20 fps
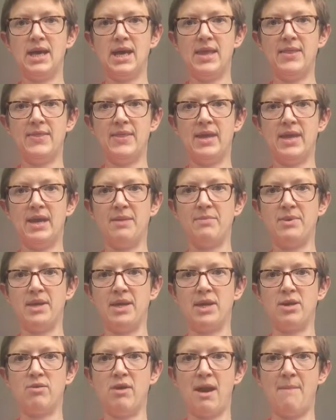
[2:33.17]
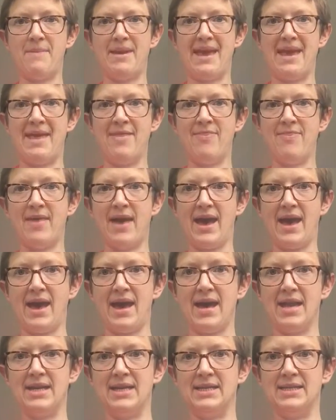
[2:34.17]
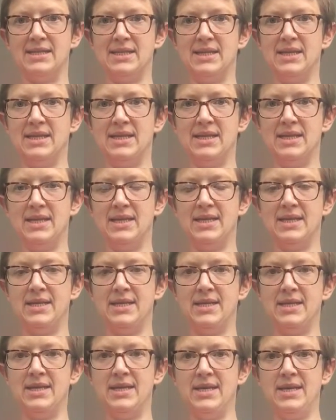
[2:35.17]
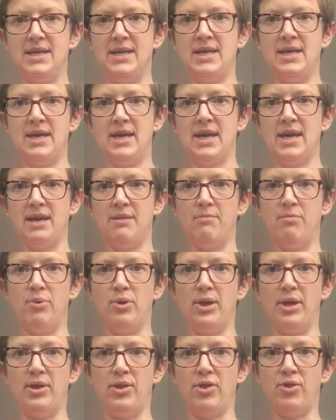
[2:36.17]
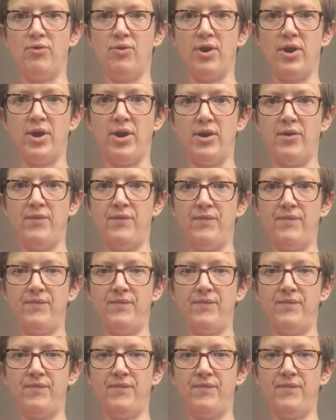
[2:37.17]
And then I'm going to grab it in that hand and pull it through.